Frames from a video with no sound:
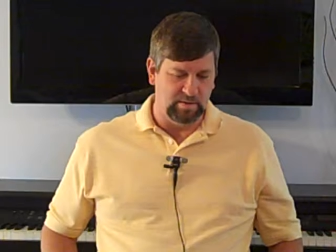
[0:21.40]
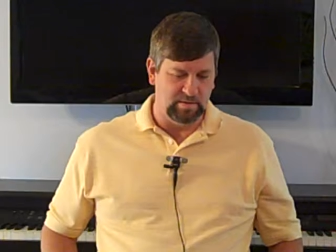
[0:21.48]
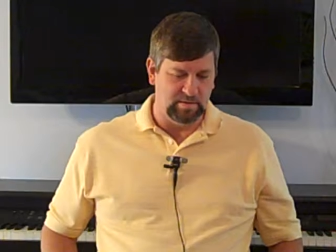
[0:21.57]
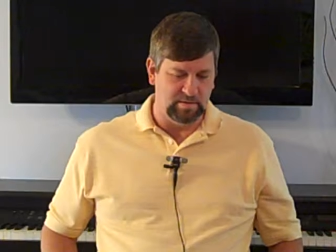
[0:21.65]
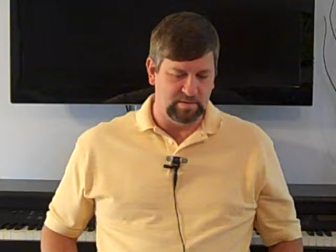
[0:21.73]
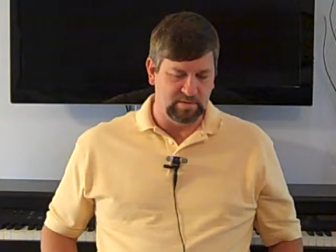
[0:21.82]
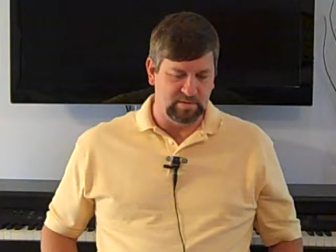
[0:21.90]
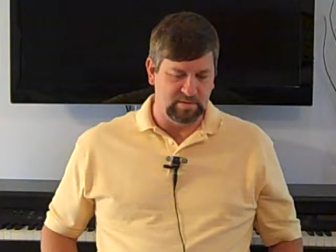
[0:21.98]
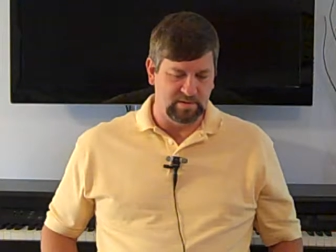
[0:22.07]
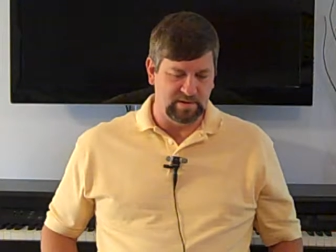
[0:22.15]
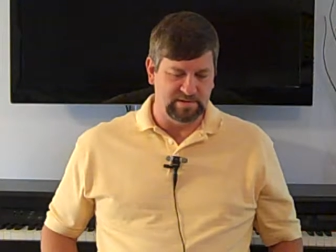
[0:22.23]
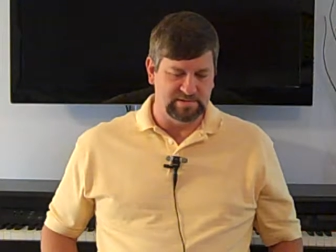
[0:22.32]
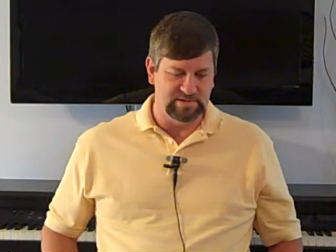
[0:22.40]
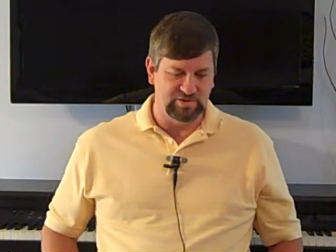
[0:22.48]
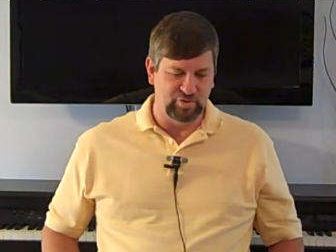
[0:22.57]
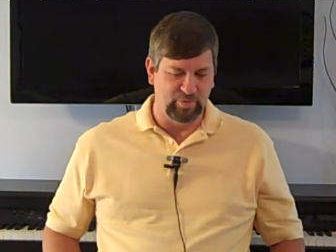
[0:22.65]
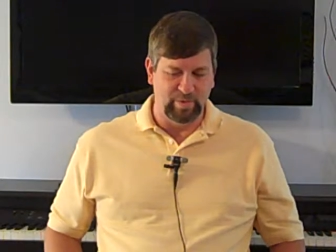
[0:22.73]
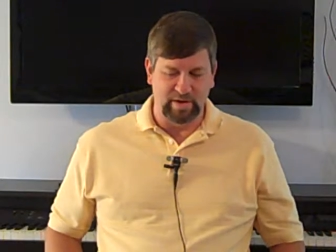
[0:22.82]
and uh, things
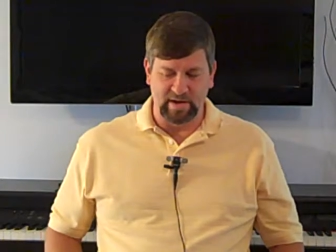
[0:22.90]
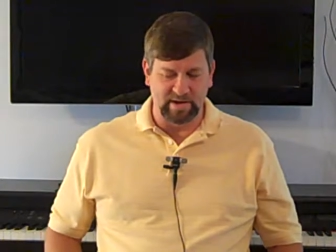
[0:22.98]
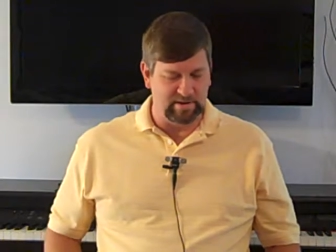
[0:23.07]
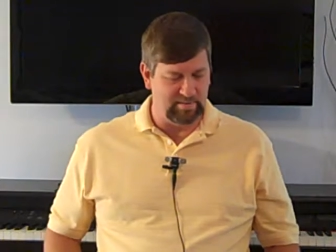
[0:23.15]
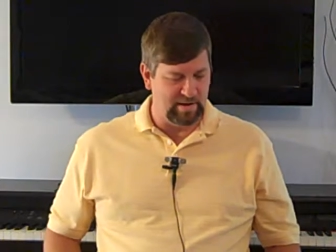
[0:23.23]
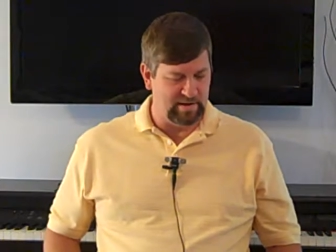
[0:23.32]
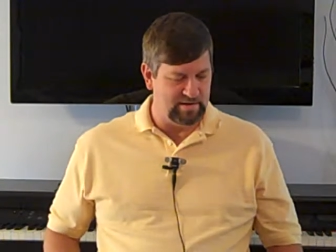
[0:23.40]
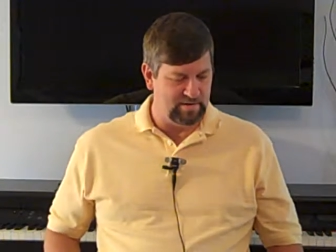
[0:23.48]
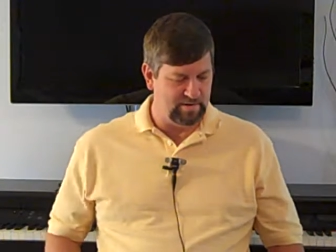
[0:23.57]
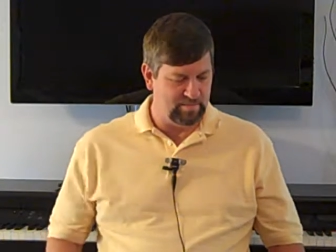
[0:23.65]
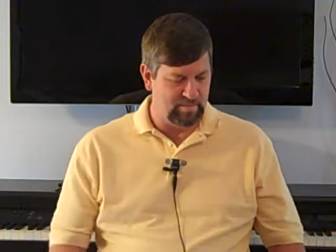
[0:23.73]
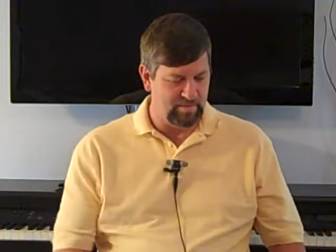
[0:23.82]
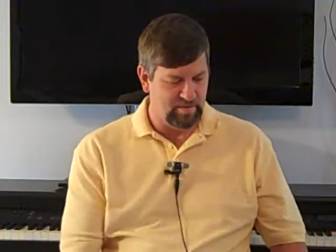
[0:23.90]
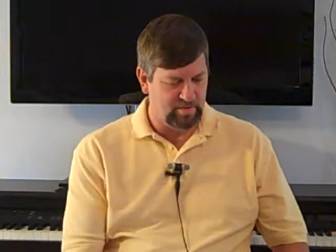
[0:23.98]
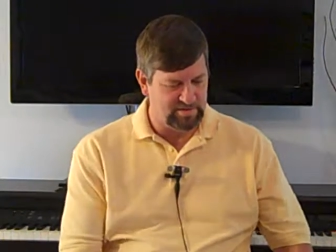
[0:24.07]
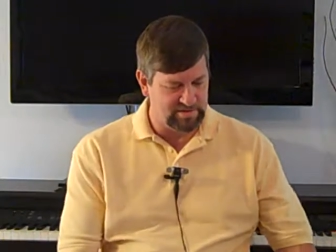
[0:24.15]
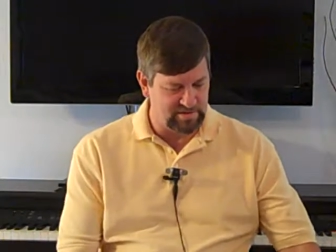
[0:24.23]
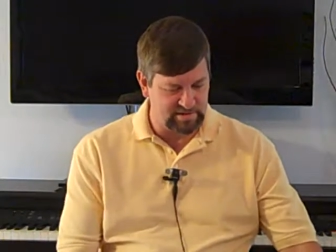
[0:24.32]
that you mind, minding
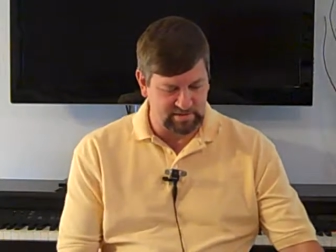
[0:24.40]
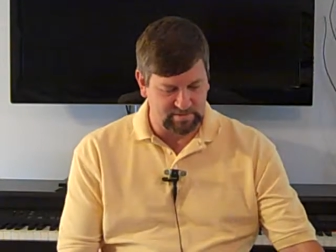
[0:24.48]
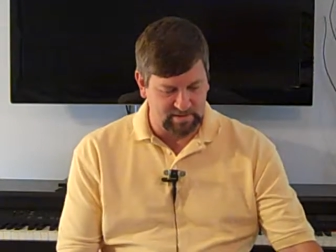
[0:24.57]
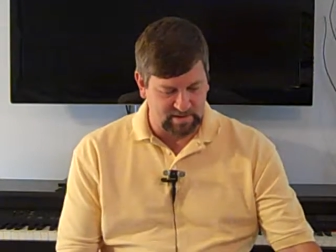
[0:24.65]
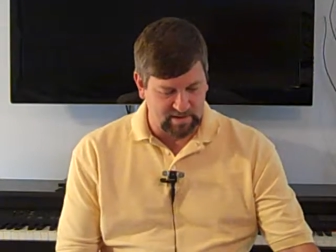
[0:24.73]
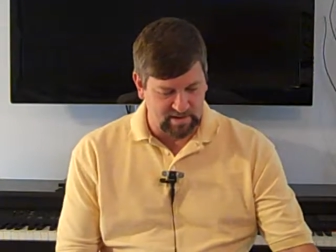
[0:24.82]
those that are